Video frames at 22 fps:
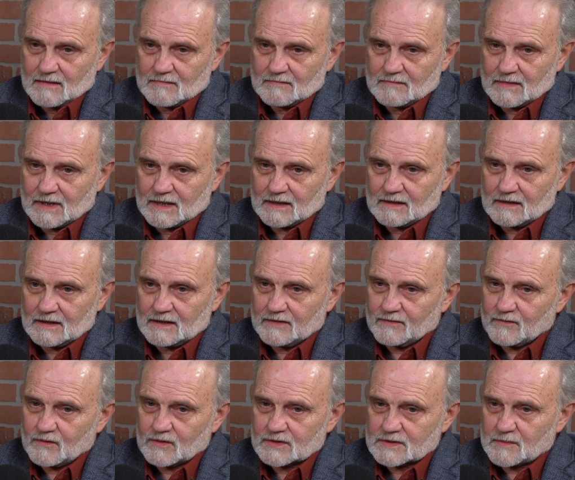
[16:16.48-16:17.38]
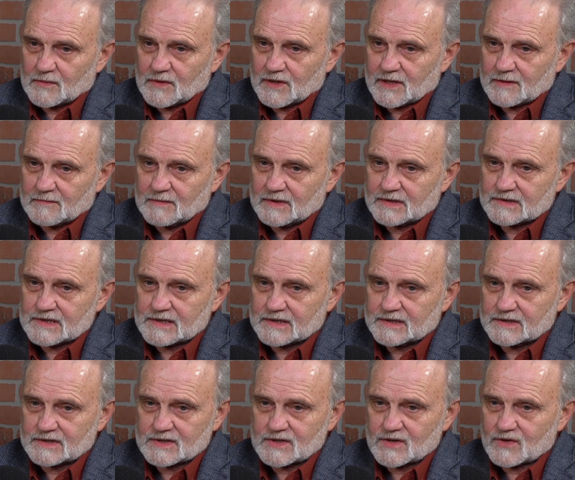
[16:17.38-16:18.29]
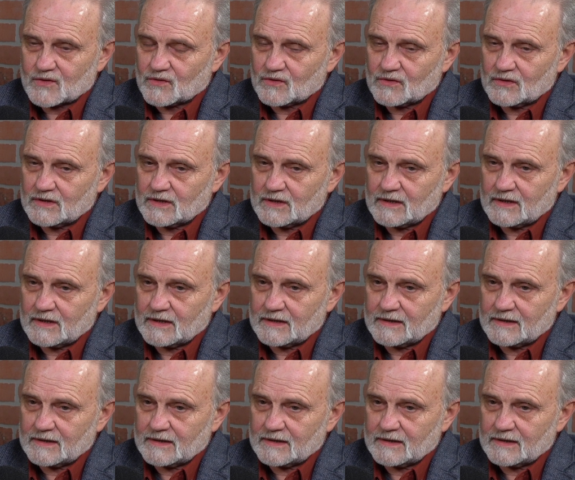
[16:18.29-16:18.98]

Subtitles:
My life was pretty much destroyed,